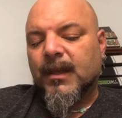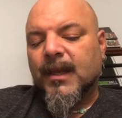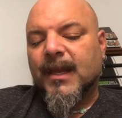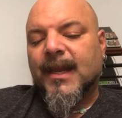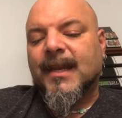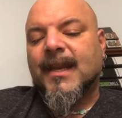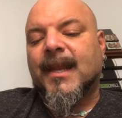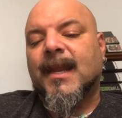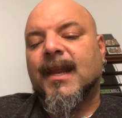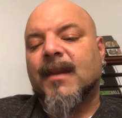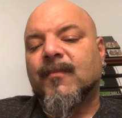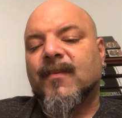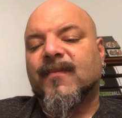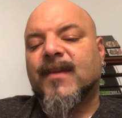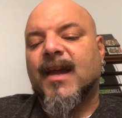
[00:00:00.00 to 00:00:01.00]
And
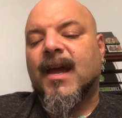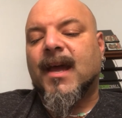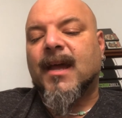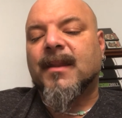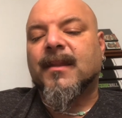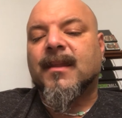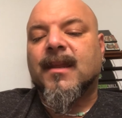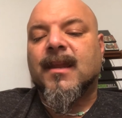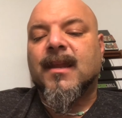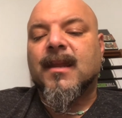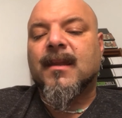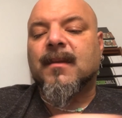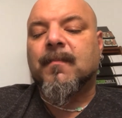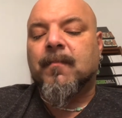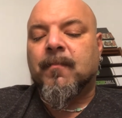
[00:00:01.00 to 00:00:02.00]
then we've got the...
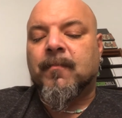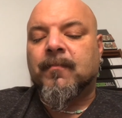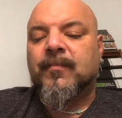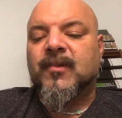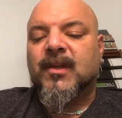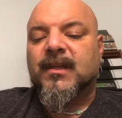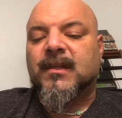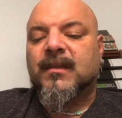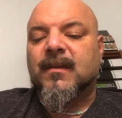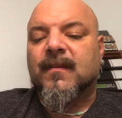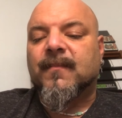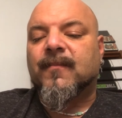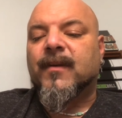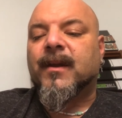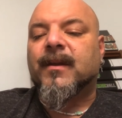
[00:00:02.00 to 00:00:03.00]
just
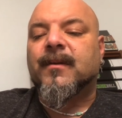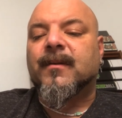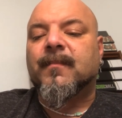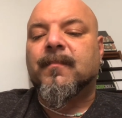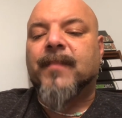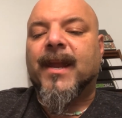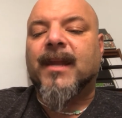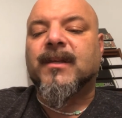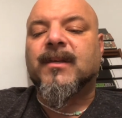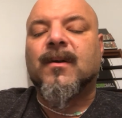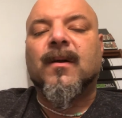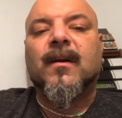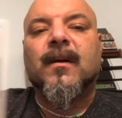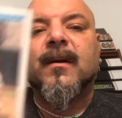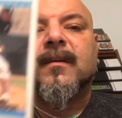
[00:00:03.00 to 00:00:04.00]
the regular base
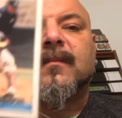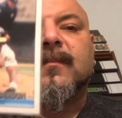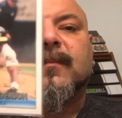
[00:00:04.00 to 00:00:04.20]
card.